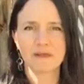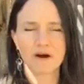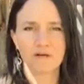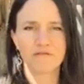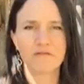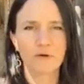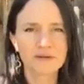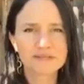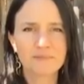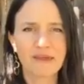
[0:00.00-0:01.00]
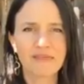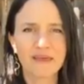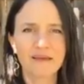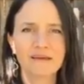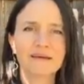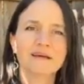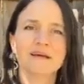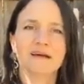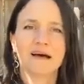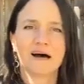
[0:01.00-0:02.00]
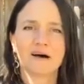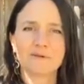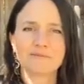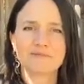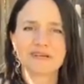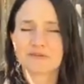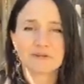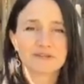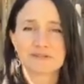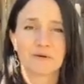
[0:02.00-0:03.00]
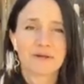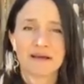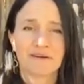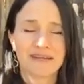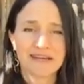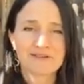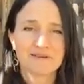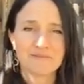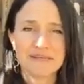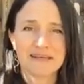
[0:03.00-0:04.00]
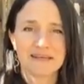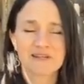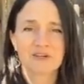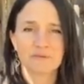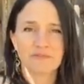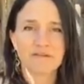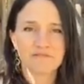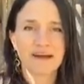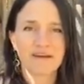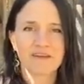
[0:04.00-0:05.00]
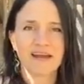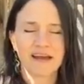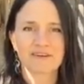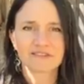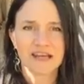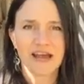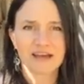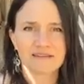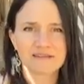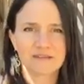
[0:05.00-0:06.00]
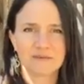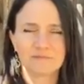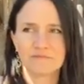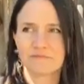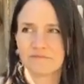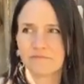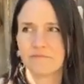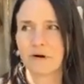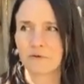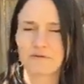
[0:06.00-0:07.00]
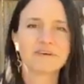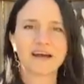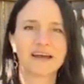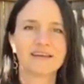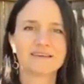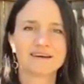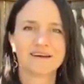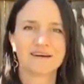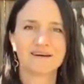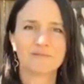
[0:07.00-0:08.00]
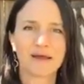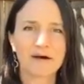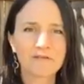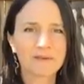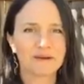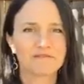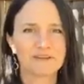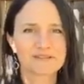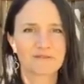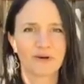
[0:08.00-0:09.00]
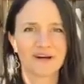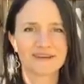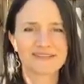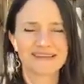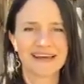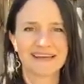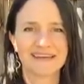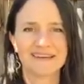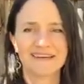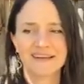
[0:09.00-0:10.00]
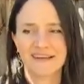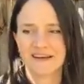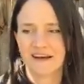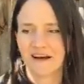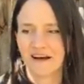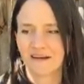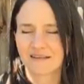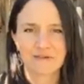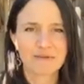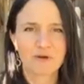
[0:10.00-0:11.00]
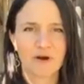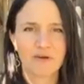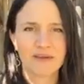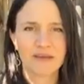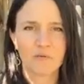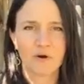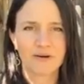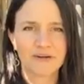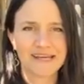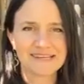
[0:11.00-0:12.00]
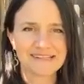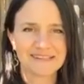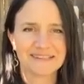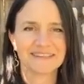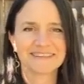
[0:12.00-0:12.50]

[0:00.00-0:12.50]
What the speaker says: call forest bathing. It's really just going out in nature and being in nature, but they found that it actually has some bona fide health benefits for us. And so I'm calling it water gazing.